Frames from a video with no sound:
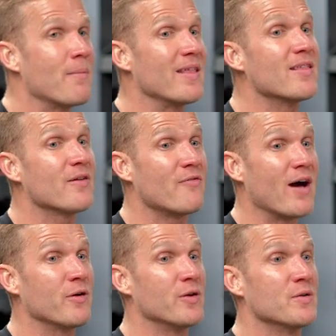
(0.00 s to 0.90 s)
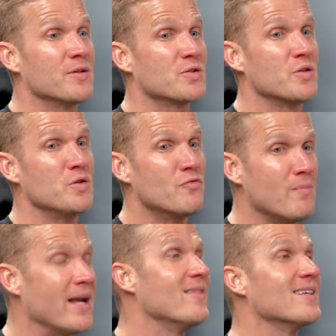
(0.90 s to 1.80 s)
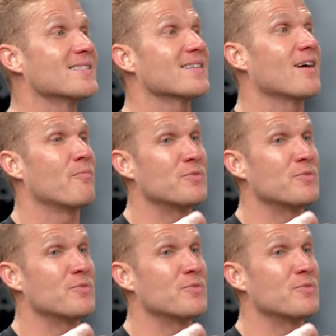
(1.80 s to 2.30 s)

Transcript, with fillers: But I mm-hmm. think the value is you've made this a,